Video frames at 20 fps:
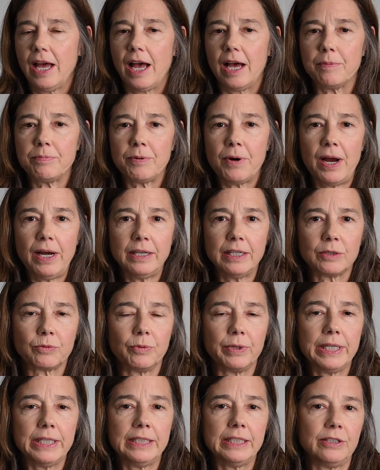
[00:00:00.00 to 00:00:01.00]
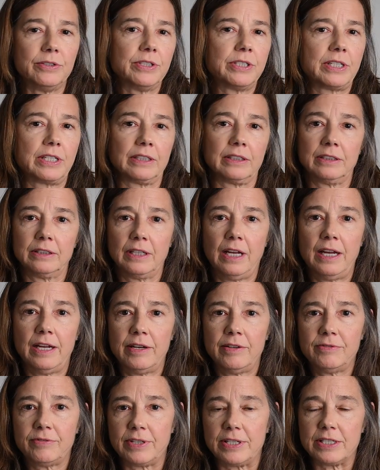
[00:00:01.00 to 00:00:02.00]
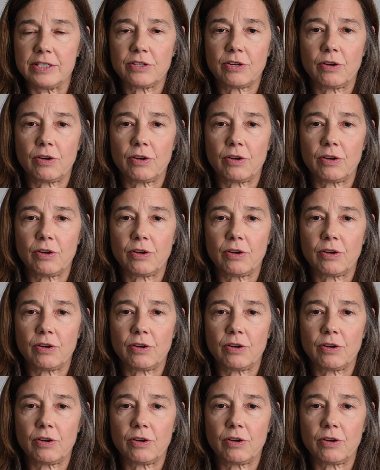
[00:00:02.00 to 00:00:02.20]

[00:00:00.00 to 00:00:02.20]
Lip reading: A product we used to love is